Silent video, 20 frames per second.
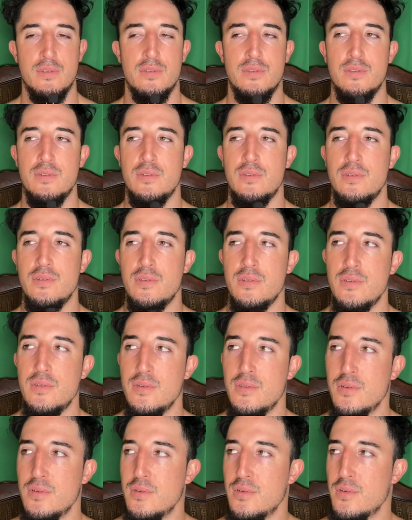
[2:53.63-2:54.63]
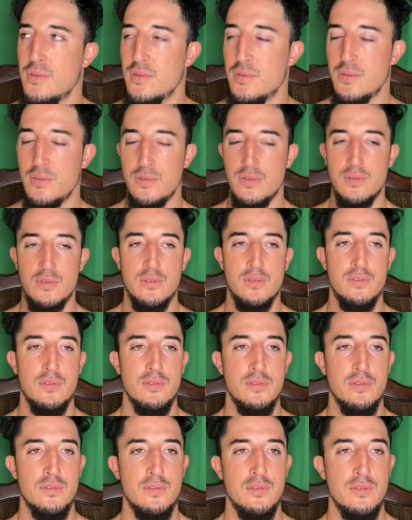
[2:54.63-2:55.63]

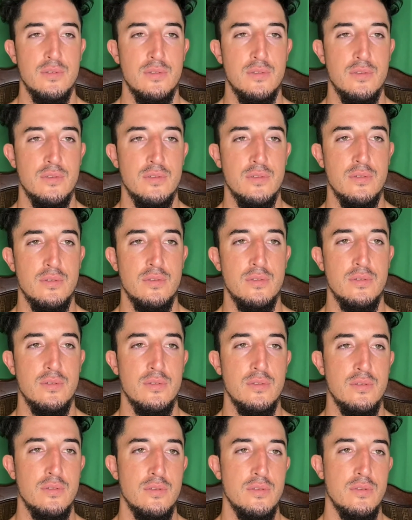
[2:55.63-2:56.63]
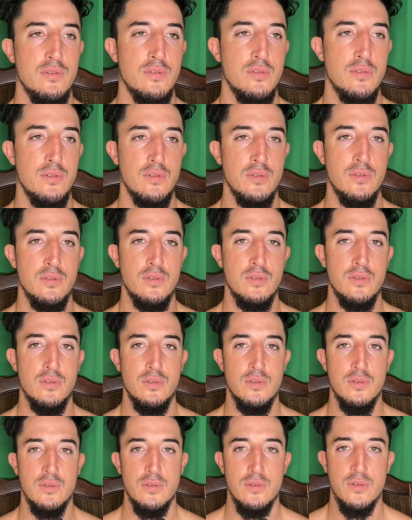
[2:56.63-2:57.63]

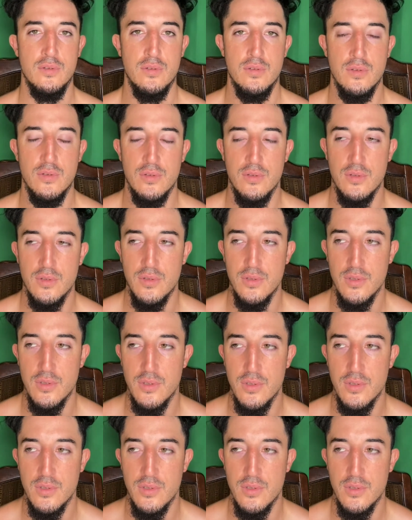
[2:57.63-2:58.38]
(silence)